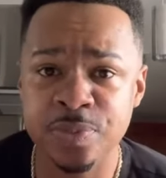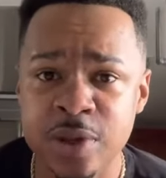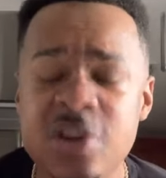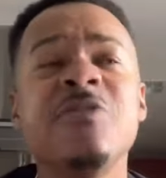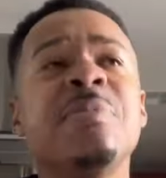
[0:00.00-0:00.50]

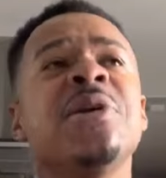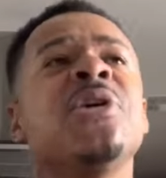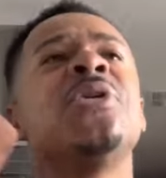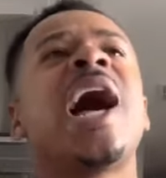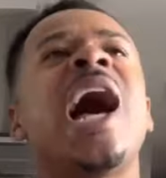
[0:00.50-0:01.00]
You ever been
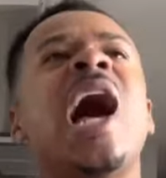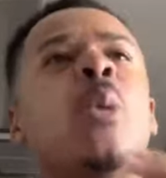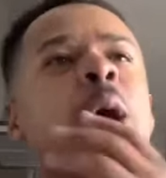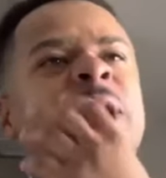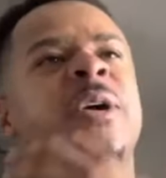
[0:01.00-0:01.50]
on the
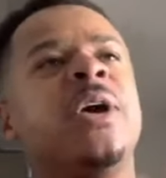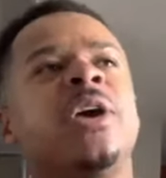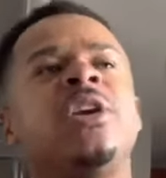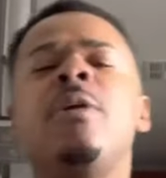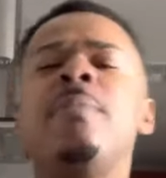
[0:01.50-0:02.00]
highway?
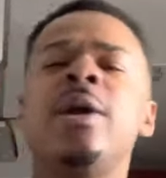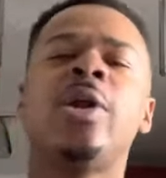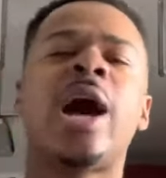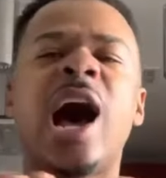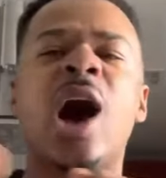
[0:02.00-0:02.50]
You ever been on
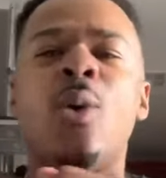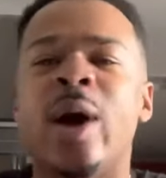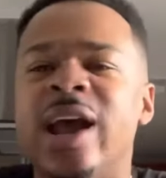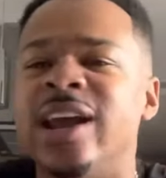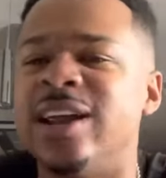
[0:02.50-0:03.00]
the
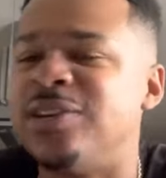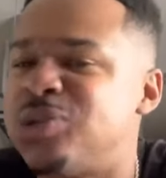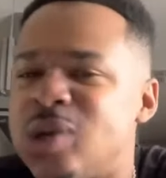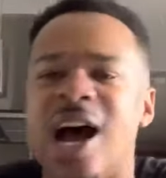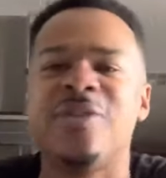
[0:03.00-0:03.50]
highway and you
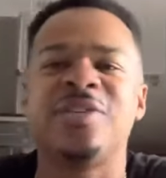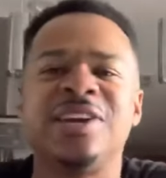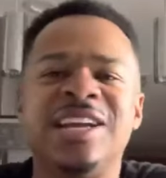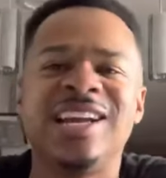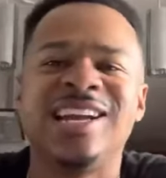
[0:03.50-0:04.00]

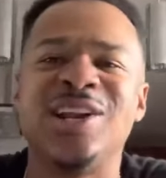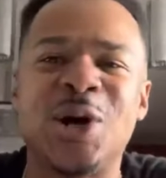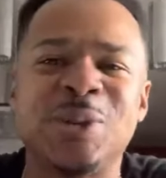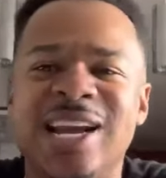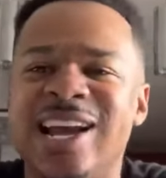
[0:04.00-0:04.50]
driving? You know what
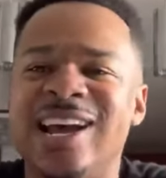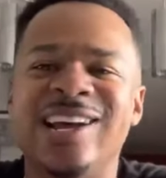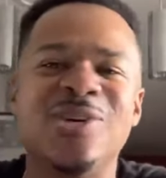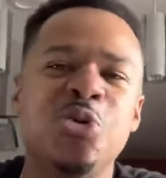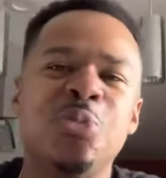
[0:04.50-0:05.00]
I'm
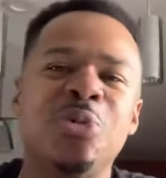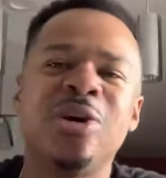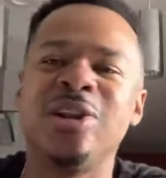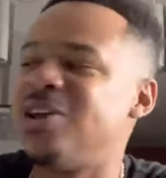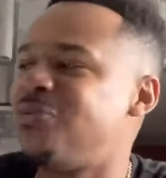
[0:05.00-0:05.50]
saying? Uber,
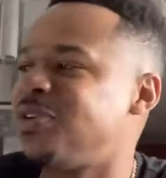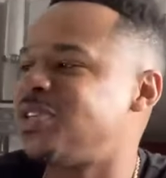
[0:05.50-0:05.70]
Lyft, or